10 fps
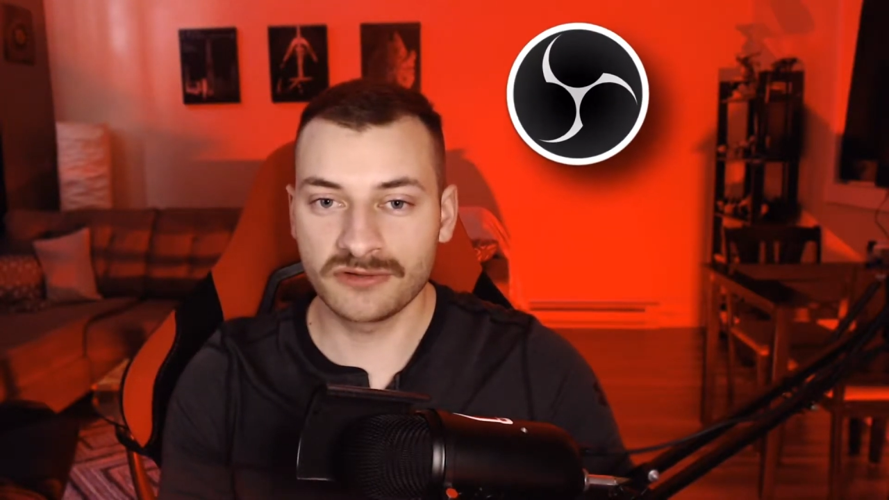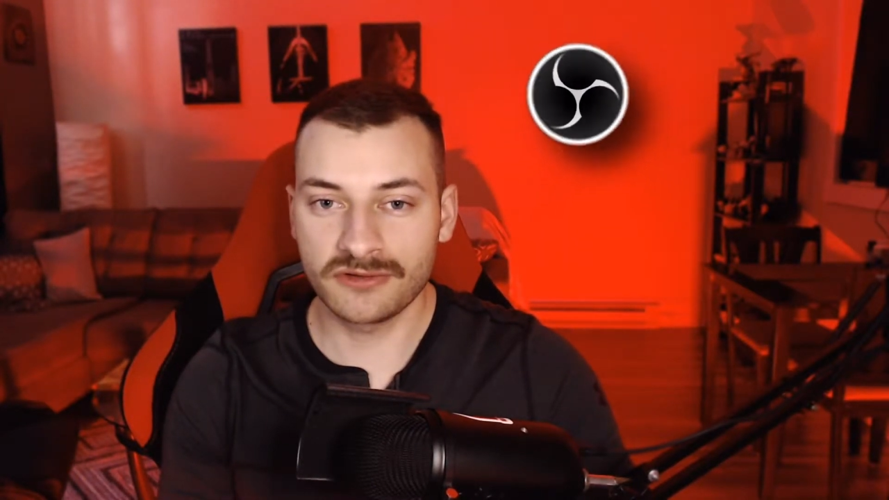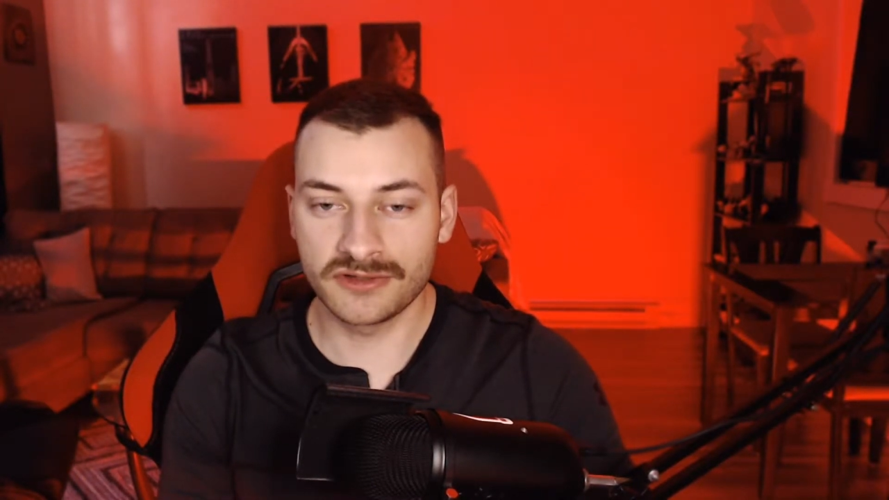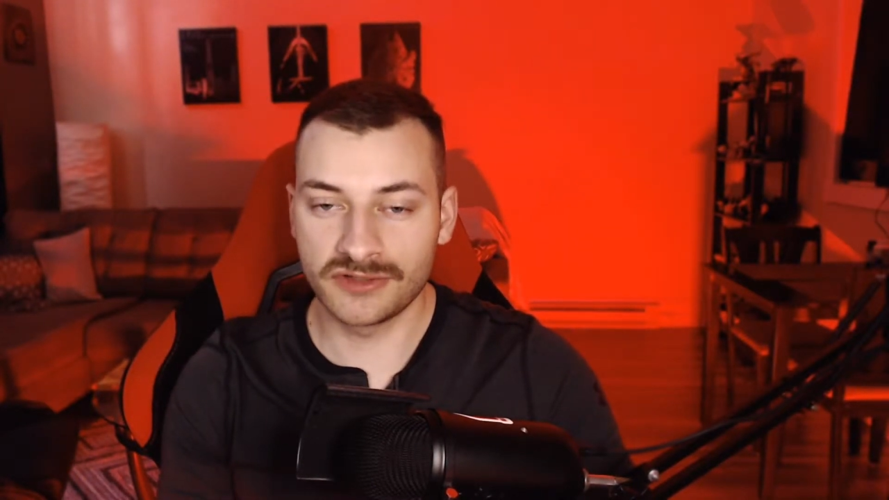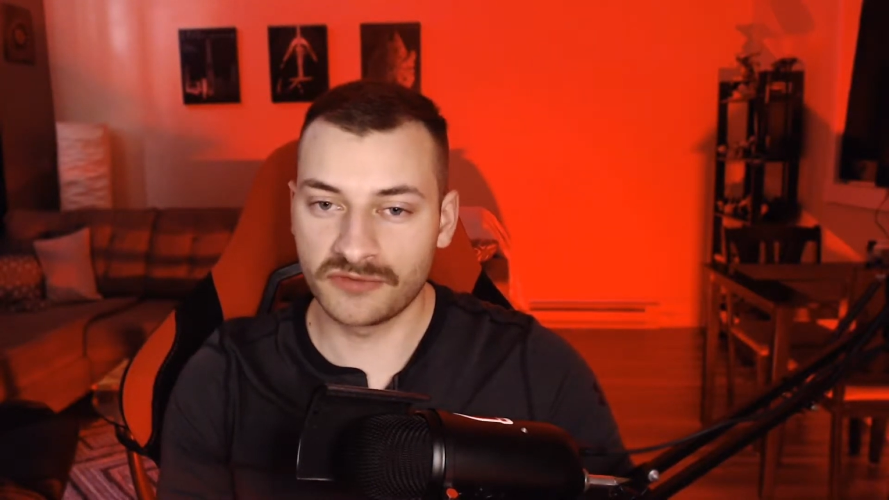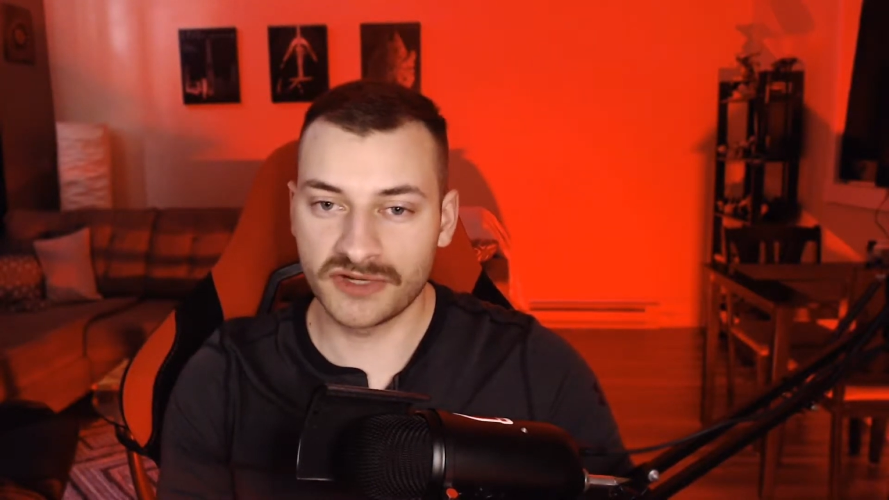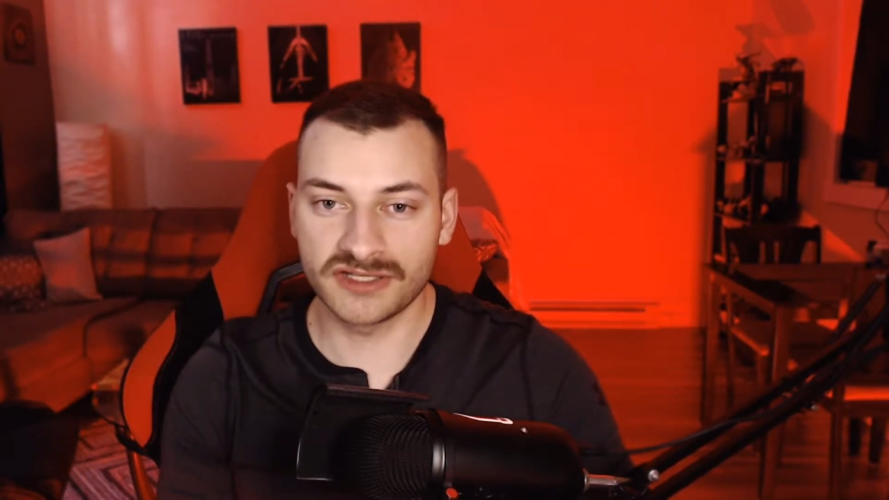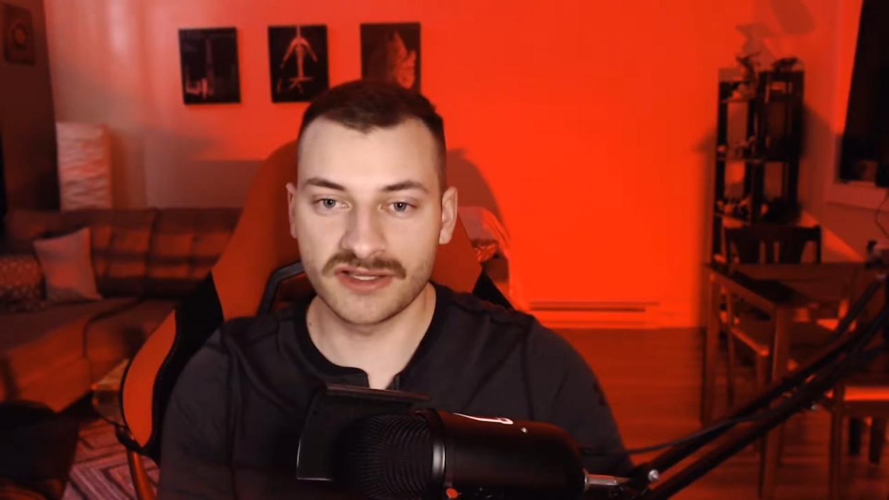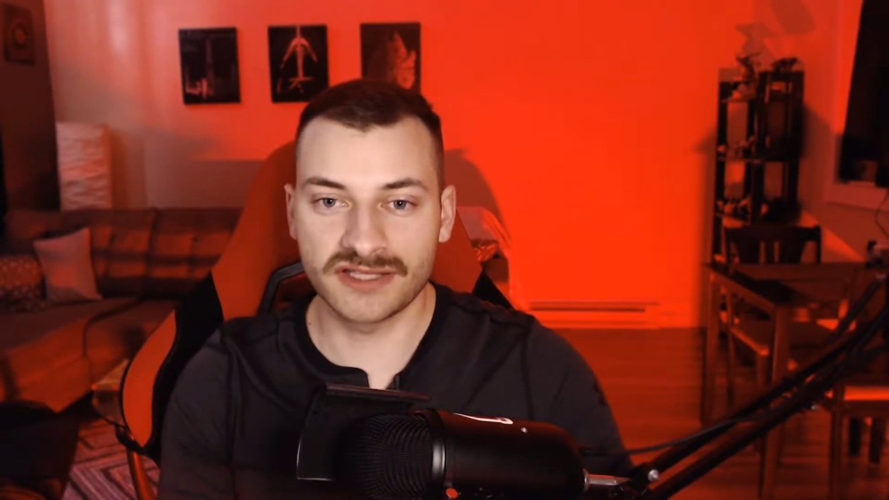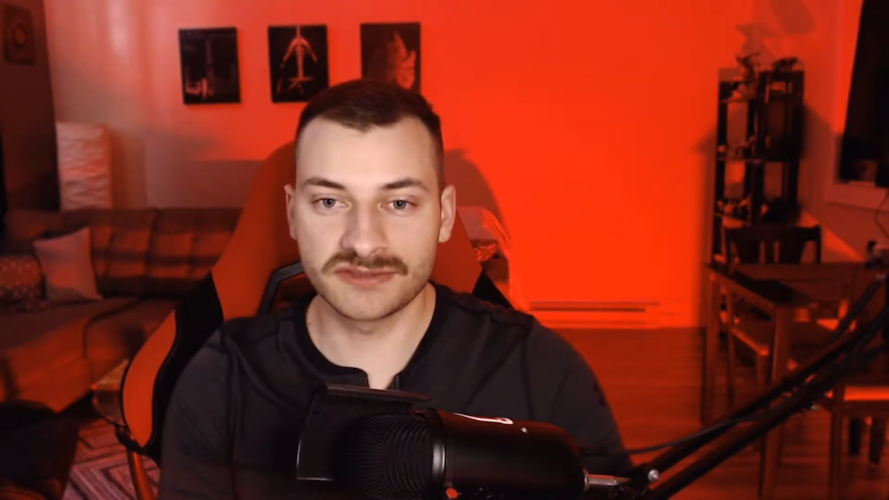then don't forget to
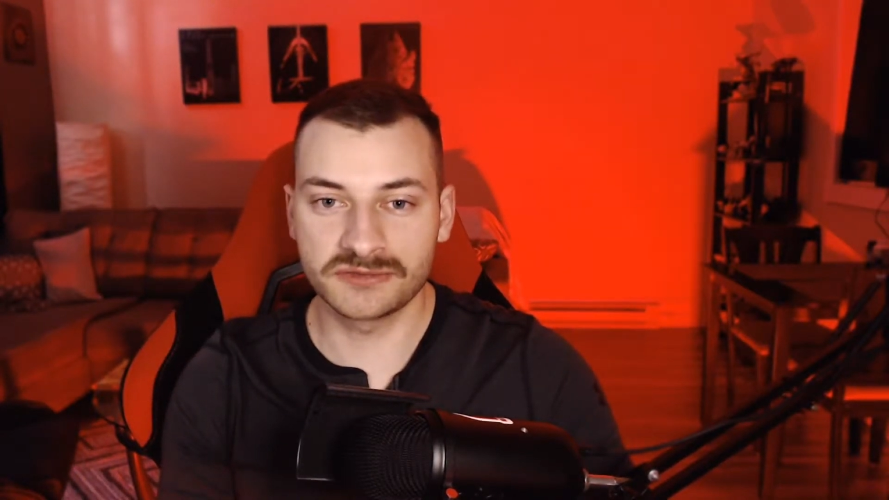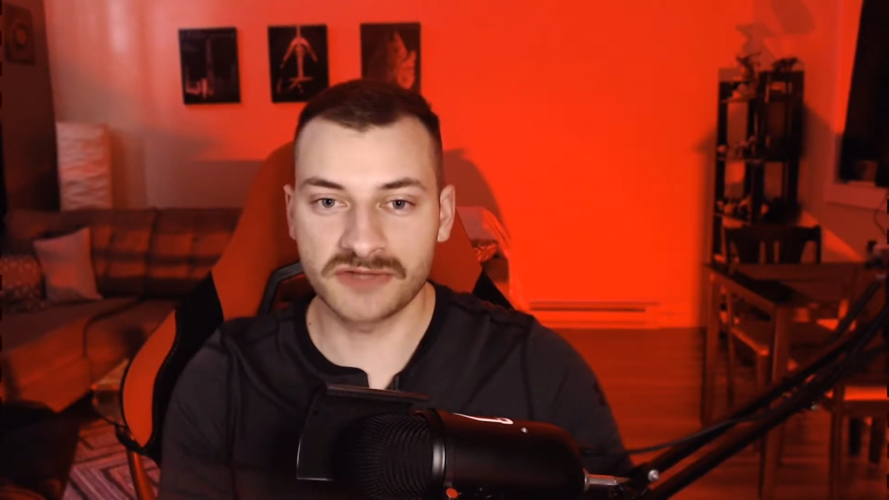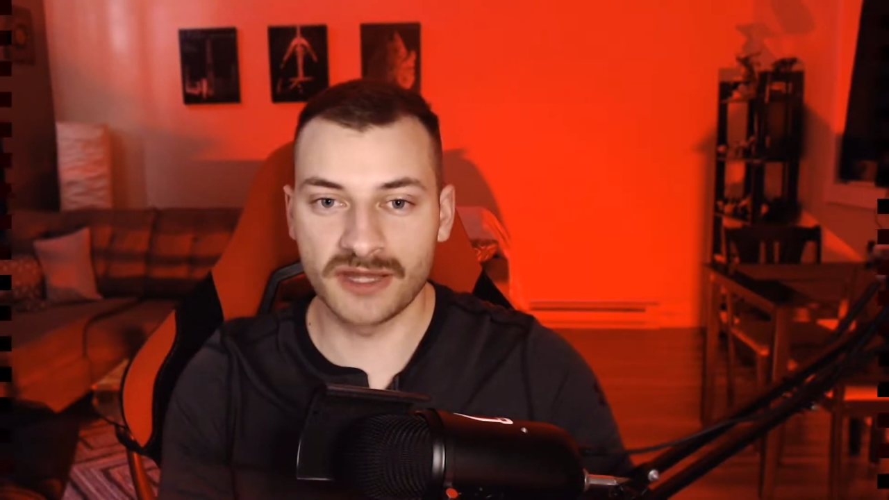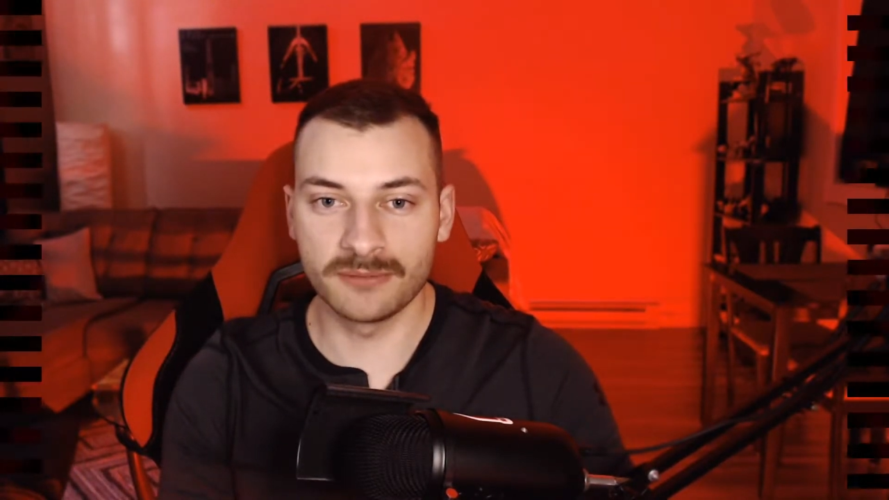like and subscribe.